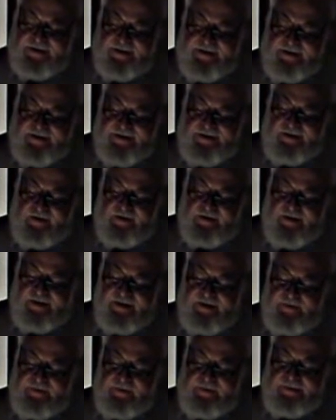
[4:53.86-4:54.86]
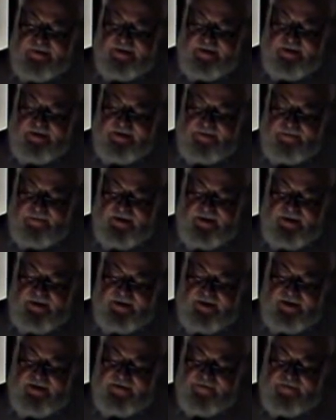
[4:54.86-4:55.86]
in a search that was done by
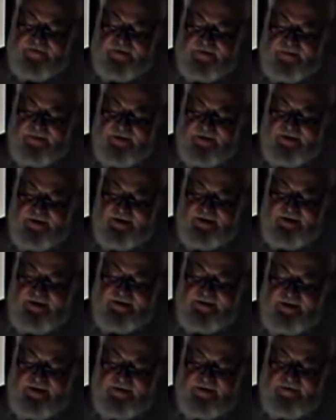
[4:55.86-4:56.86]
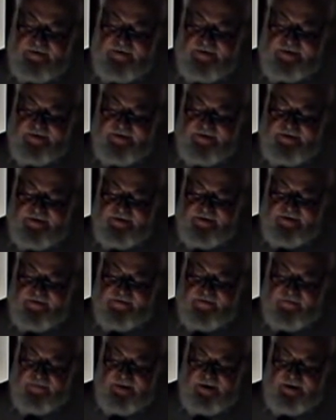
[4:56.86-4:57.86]
a former doctoral student
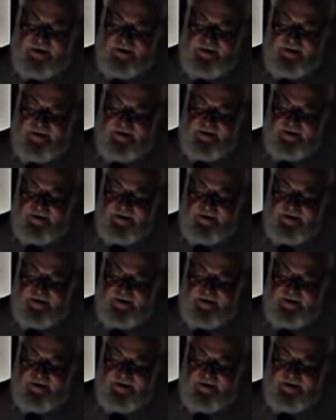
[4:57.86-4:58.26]
of mine,